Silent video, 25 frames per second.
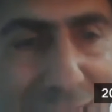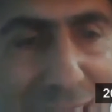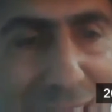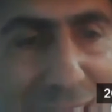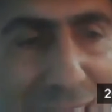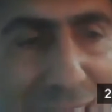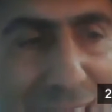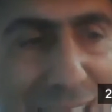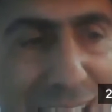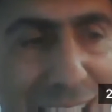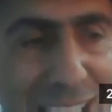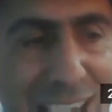
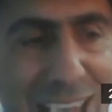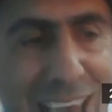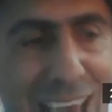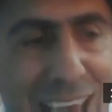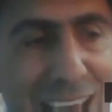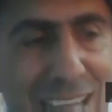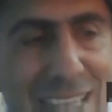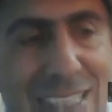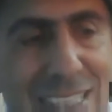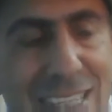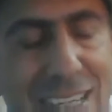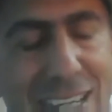and
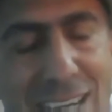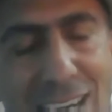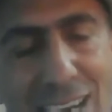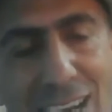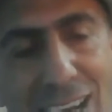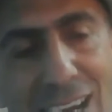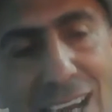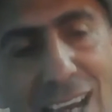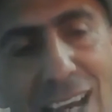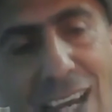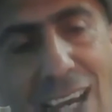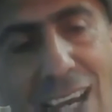yet,
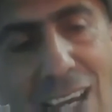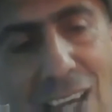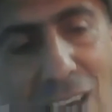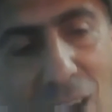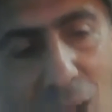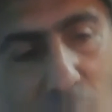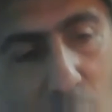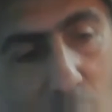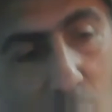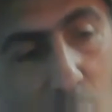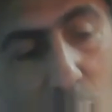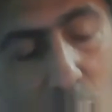
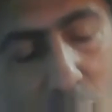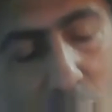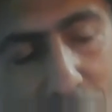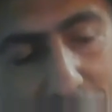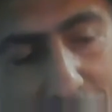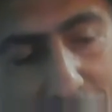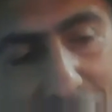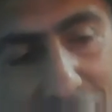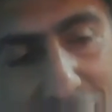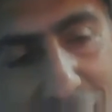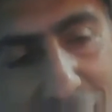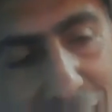you know, you
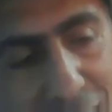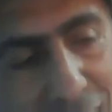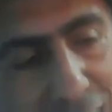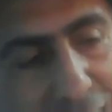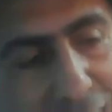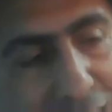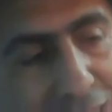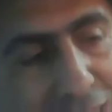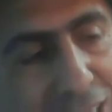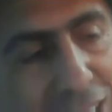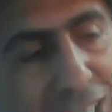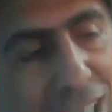see
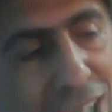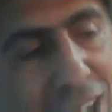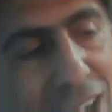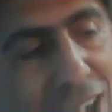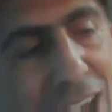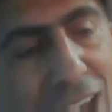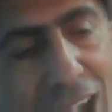the